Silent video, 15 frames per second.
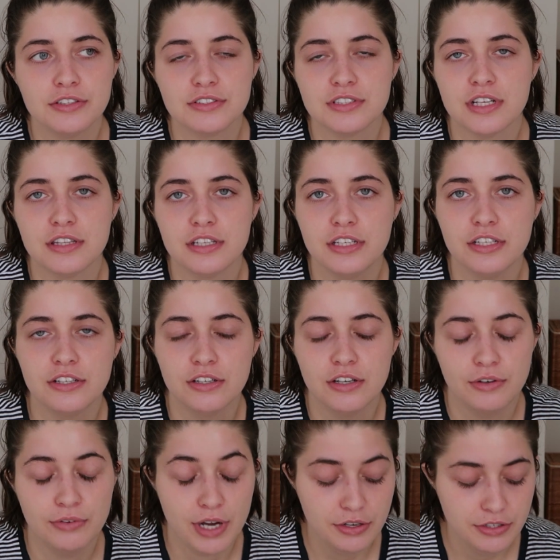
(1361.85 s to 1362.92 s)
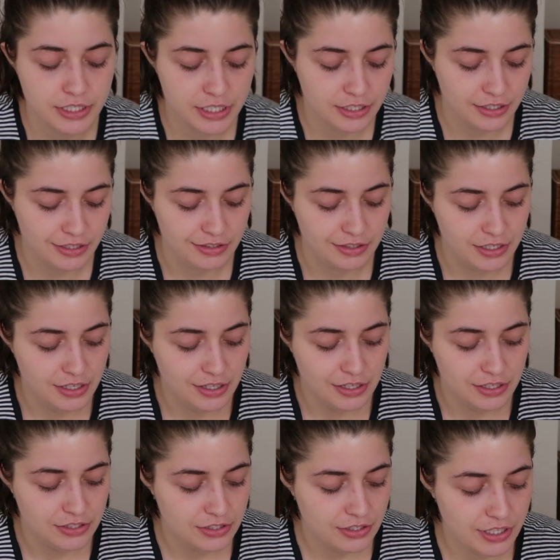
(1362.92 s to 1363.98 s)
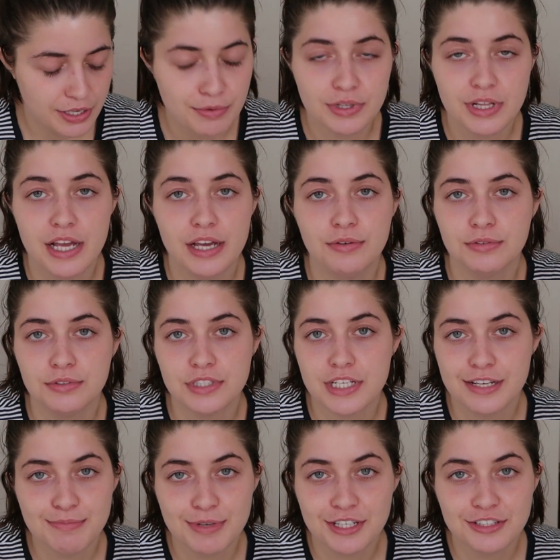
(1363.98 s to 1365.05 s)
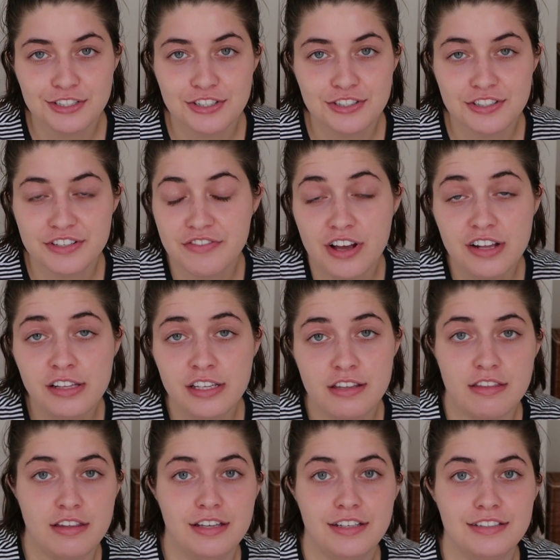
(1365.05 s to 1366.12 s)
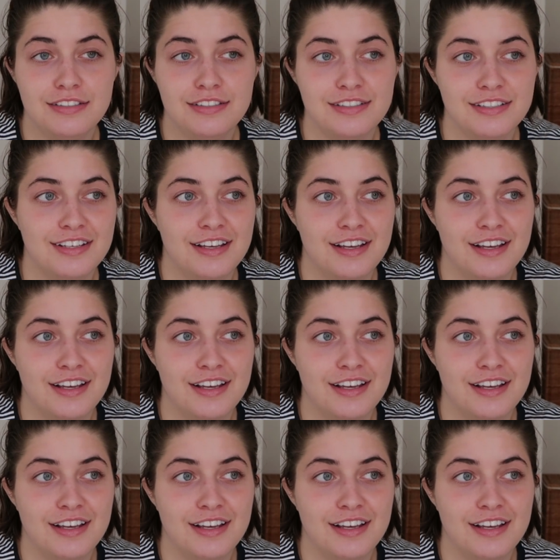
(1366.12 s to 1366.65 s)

There's nothing around here. And so they were like, we'll take pictures of ugly things.